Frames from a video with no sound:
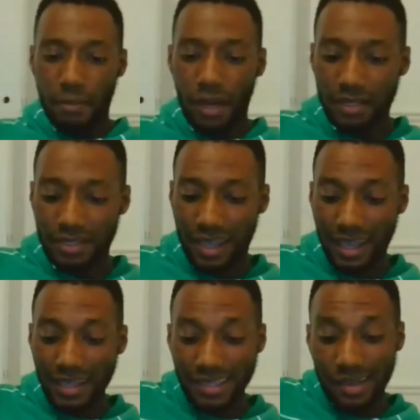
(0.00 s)
But
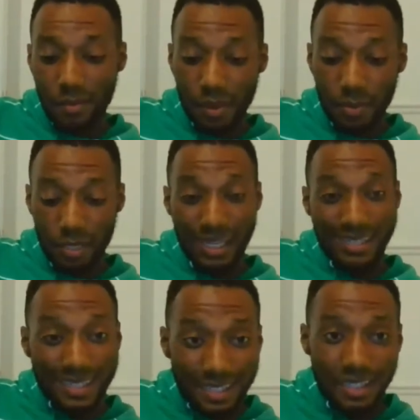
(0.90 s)
the Indian people, like
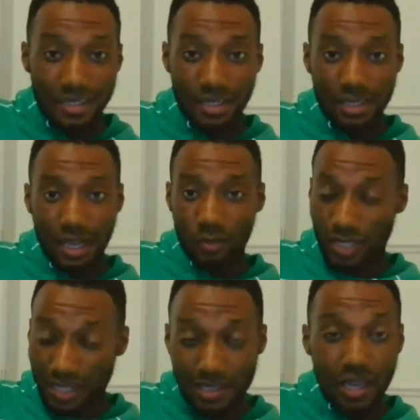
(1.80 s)
the Sikhs and
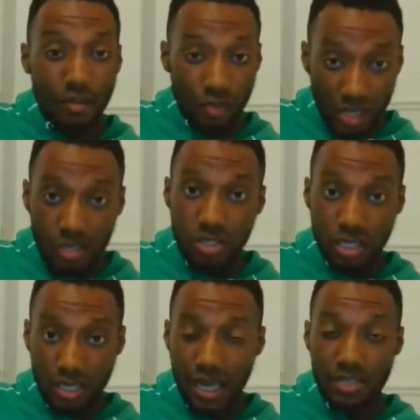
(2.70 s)
that, they take
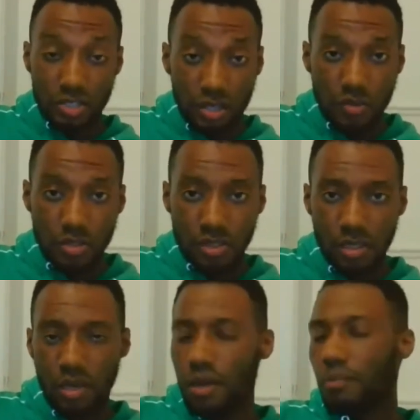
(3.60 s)
religion and that
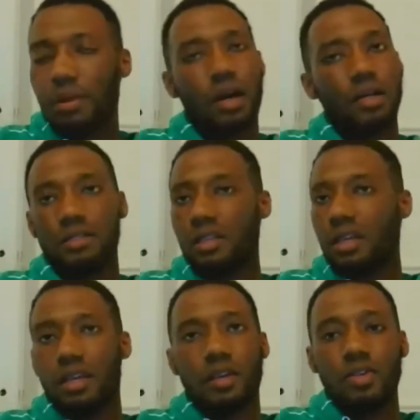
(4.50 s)
seriously. Blood,
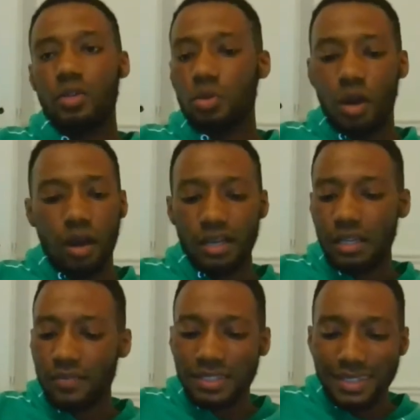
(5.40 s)
you can't
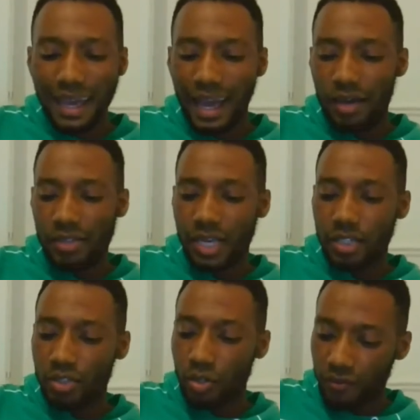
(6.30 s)
even date
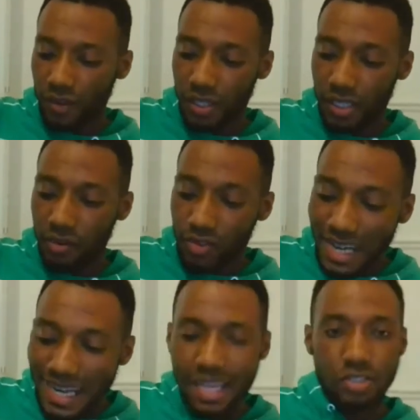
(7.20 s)
outside your fucking
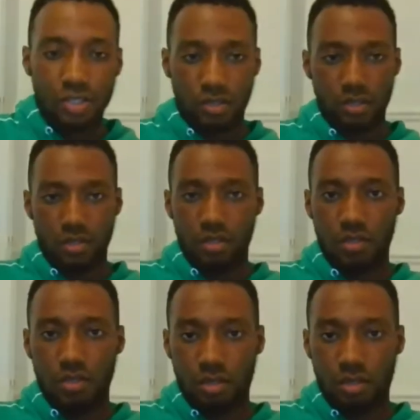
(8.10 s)
religion,